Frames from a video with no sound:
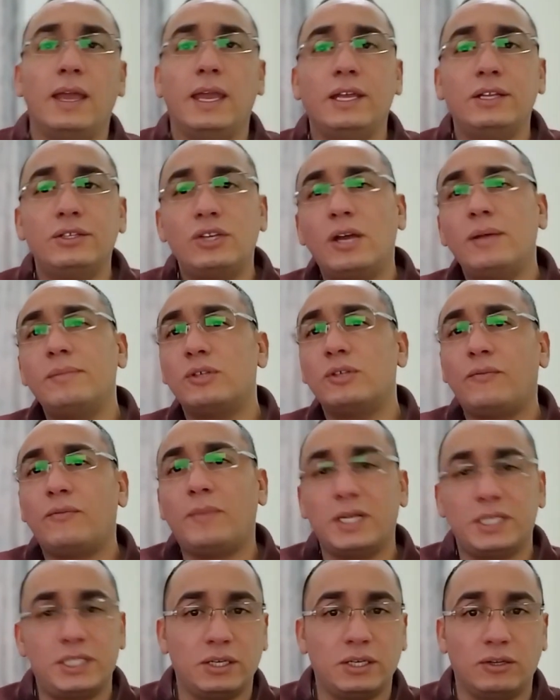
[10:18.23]
in terms of
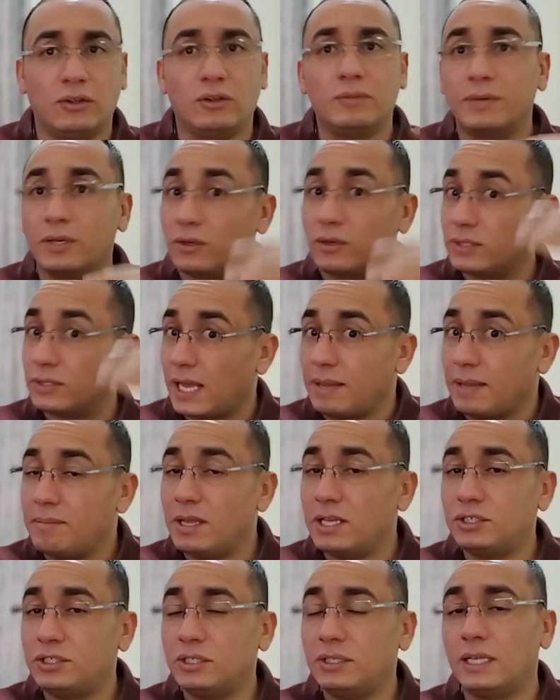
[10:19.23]
material, because I
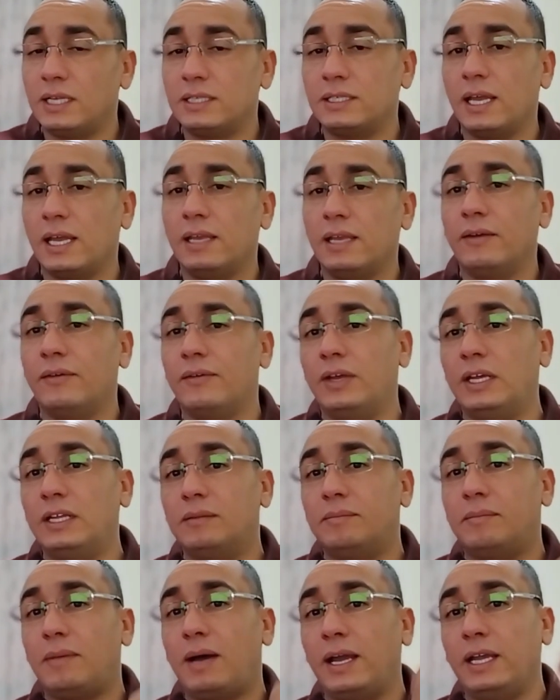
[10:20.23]
mentioned that I
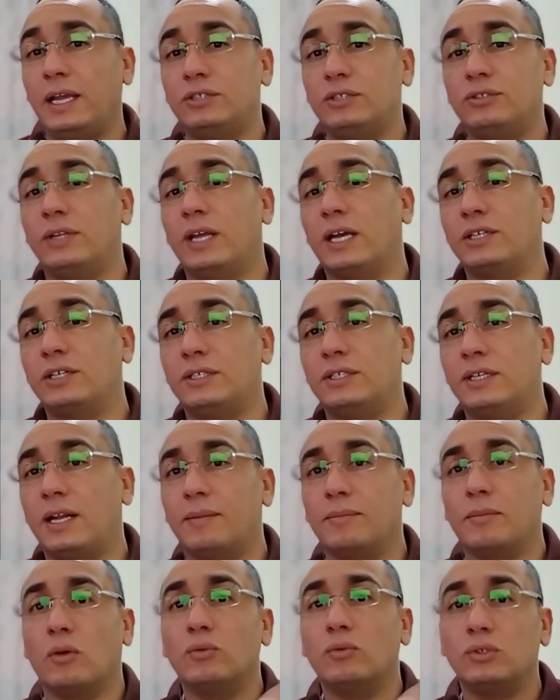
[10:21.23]
in my introduction that
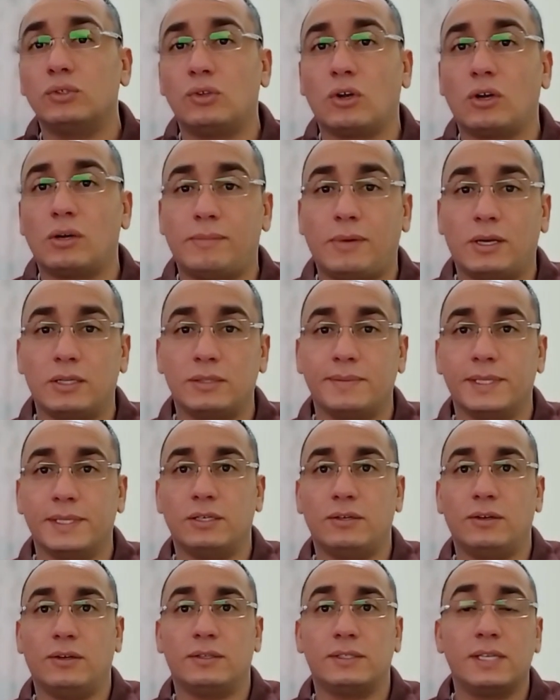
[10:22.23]
I'm going to talk about
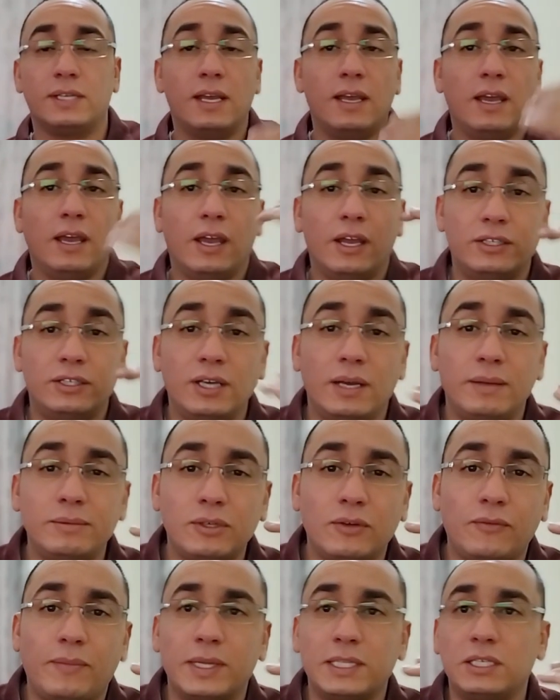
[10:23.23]
materials. In
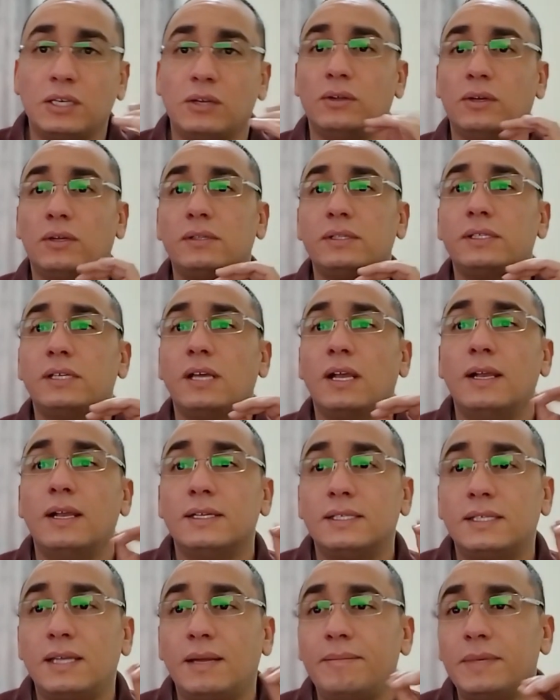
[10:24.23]
terms of materials,
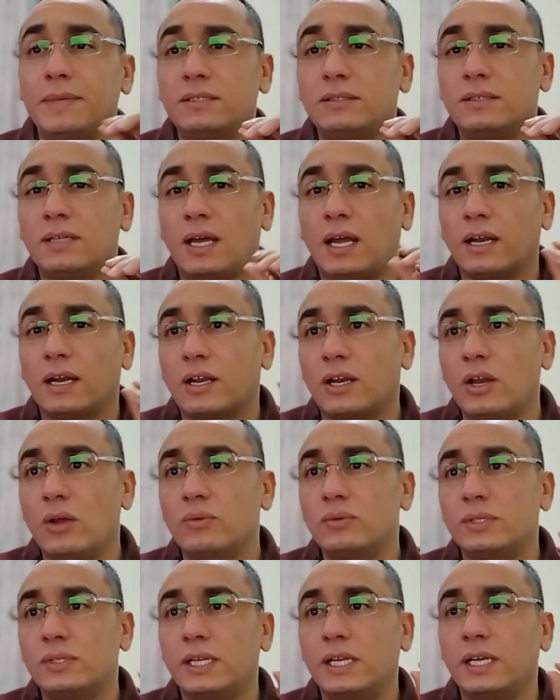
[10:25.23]
some methods are
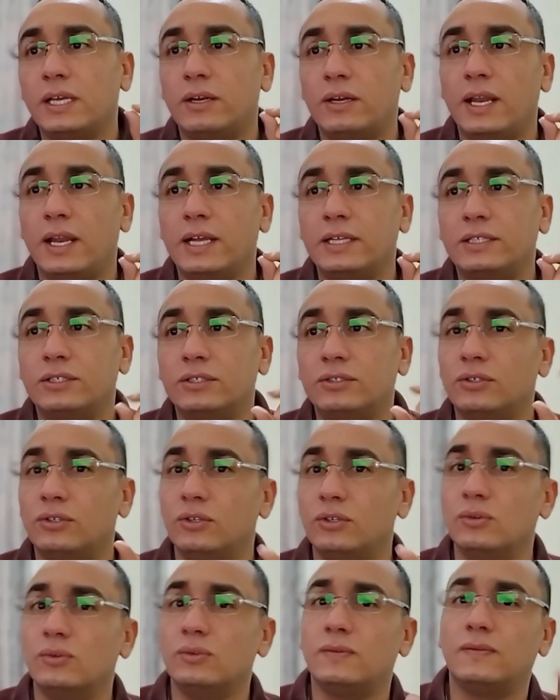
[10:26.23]
closely related to
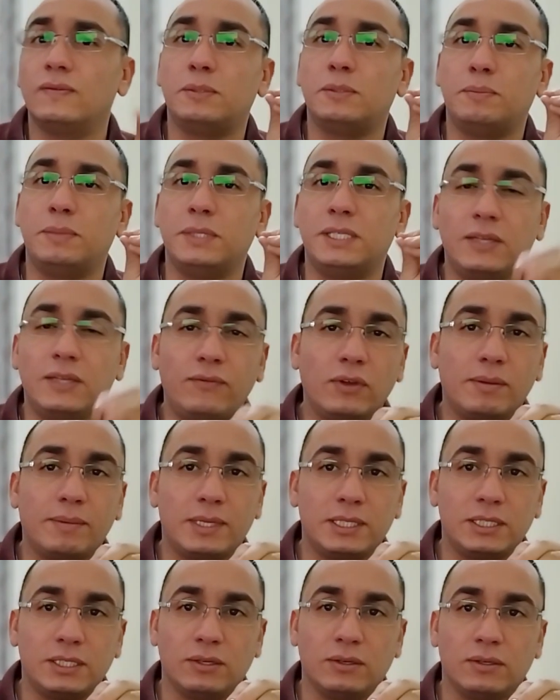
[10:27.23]
the use of specific
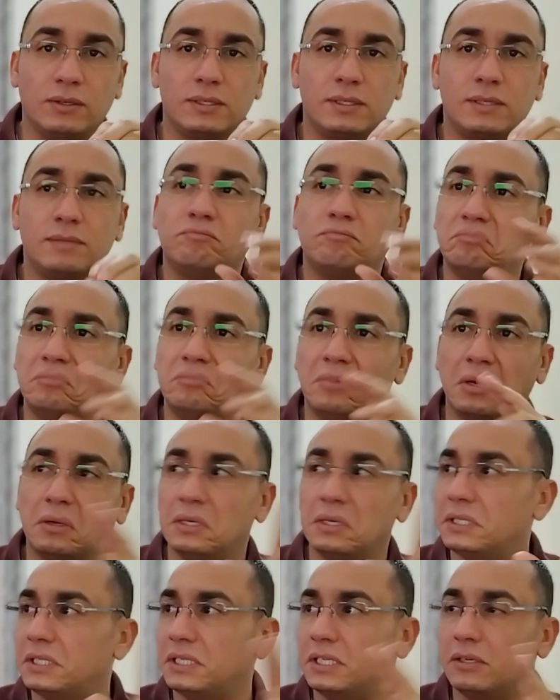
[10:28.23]
materials. Now
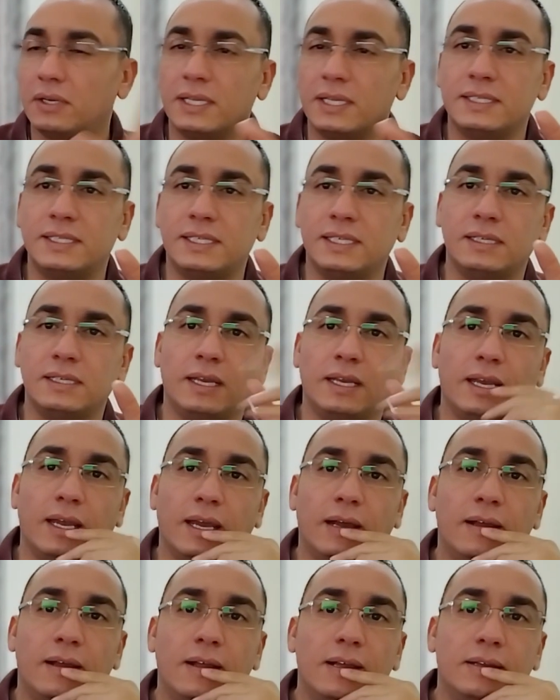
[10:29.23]
you see, you can see
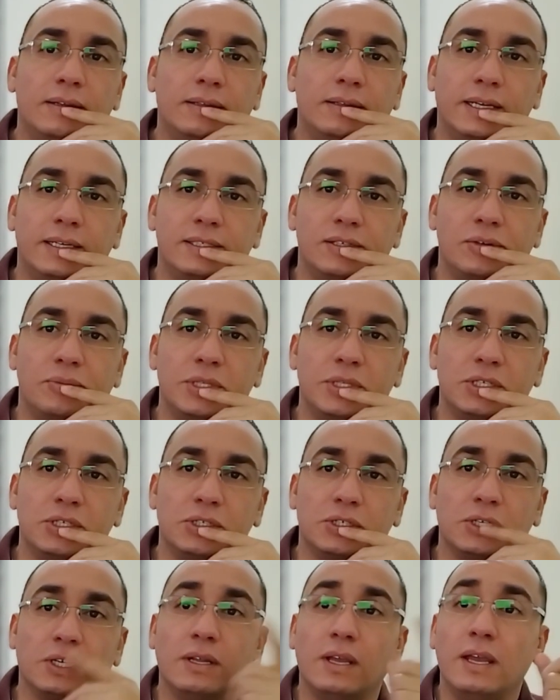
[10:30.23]
here there is
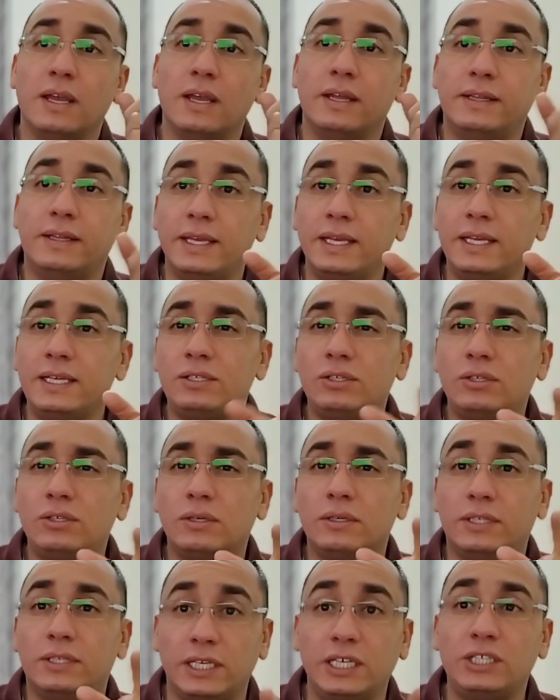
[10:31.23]
repetition. The issue,
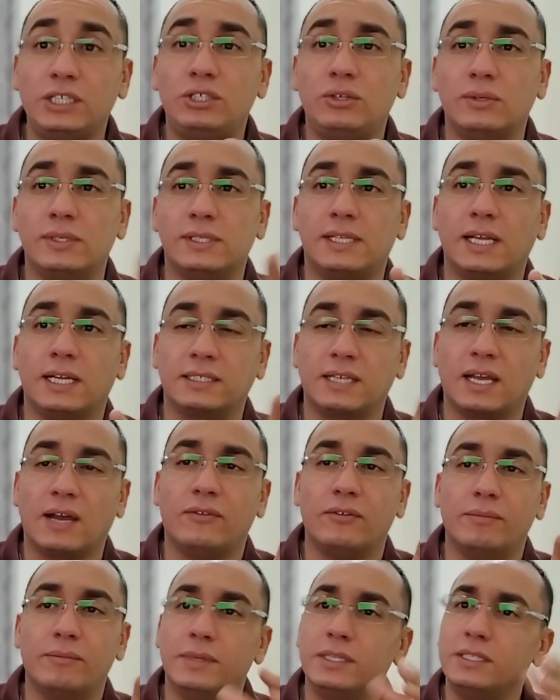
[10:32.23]
the issue is that
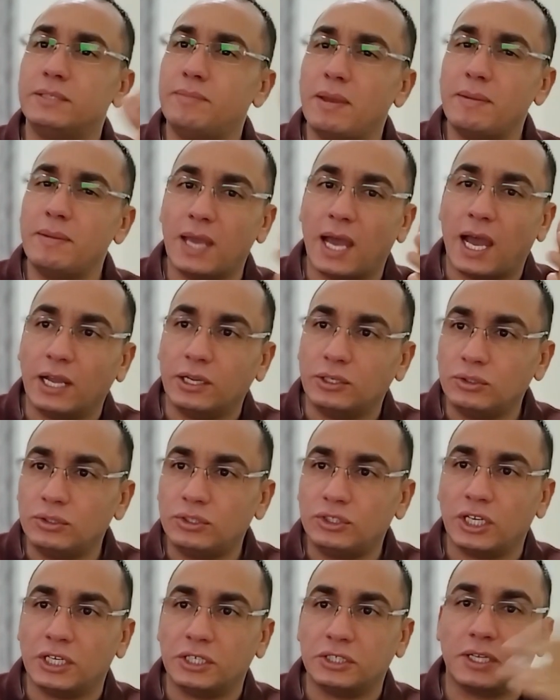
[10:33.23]
government, maybe I
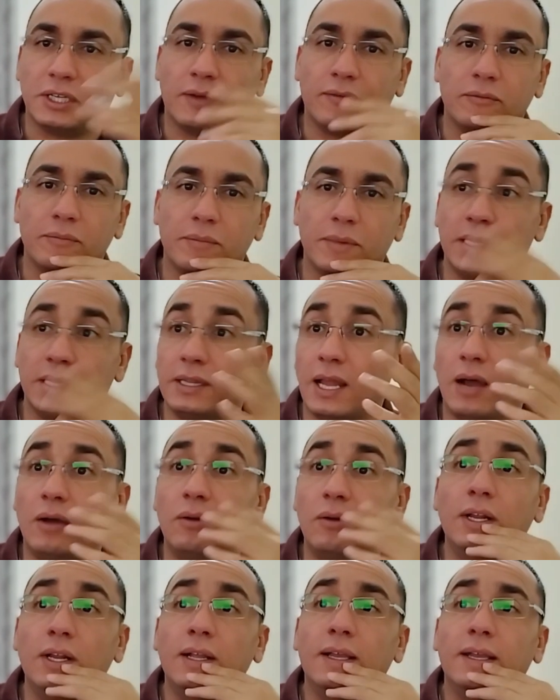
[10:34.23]
should change government
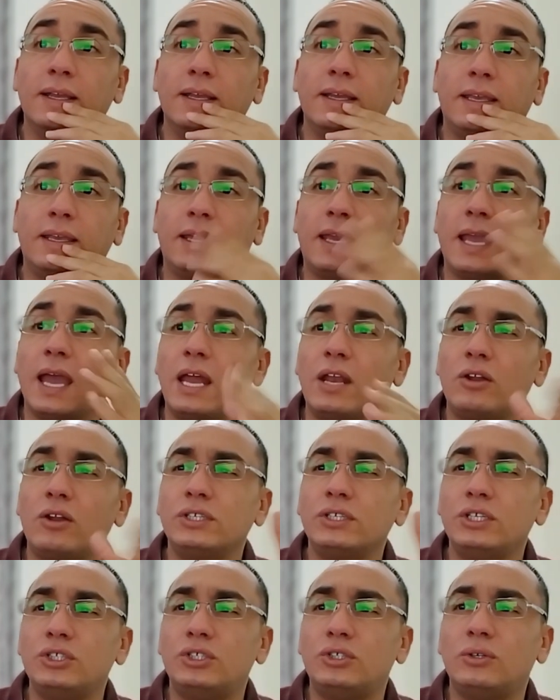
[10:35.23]
now,
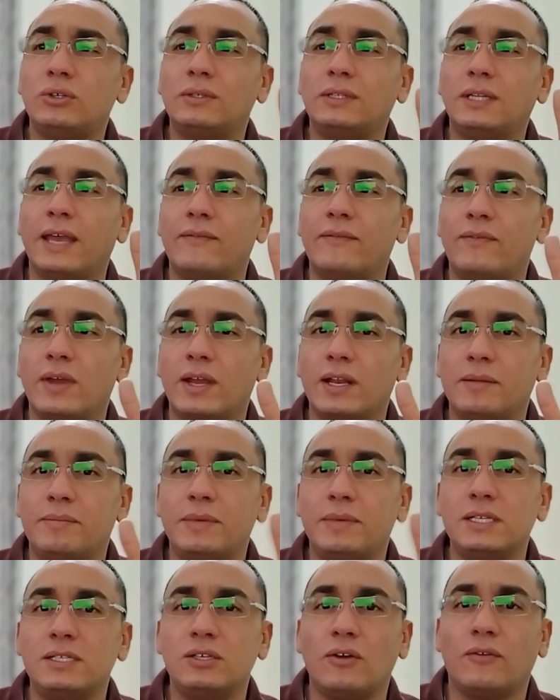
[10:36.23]
cannot ensure the
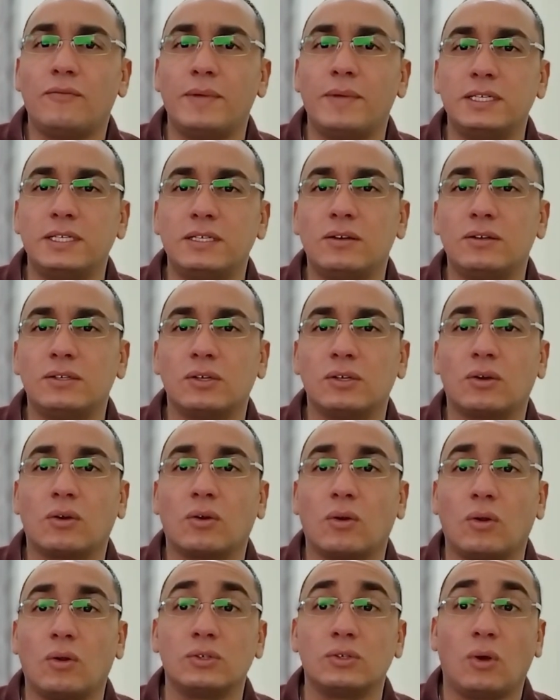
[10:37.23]
availability of materials
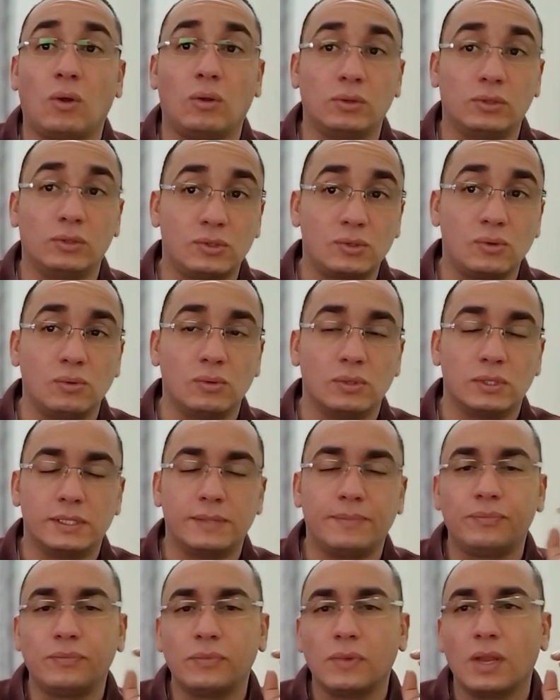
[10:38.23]
across all the
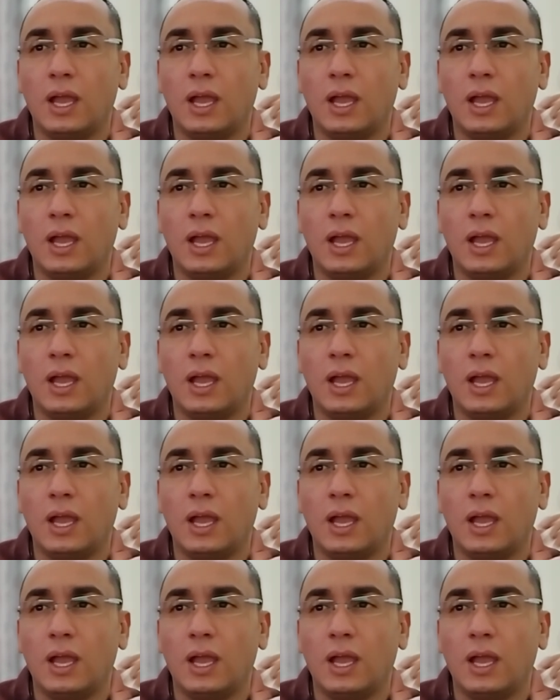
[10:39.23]
schools.